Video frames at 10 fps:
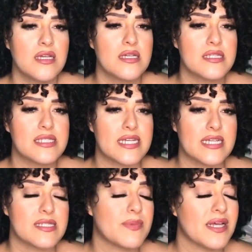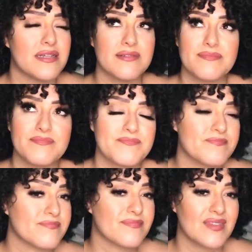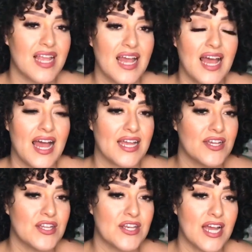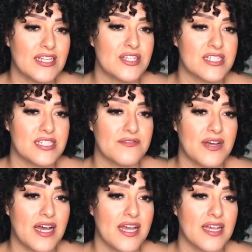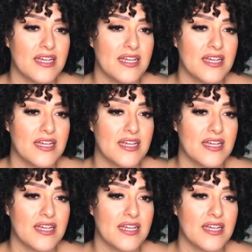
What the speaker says: sticks, but I could not justify